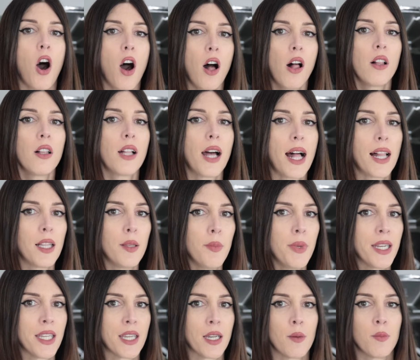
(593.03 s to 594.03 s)
all
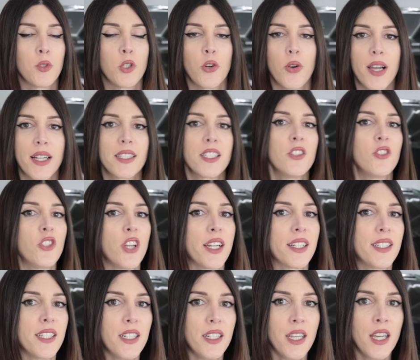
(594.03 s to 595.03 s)
aluminum, direct
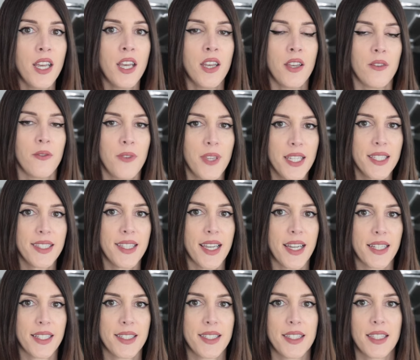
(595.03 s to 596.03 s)
injected
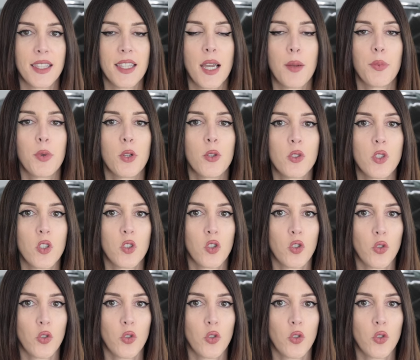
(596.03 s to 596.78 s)
V6 that produces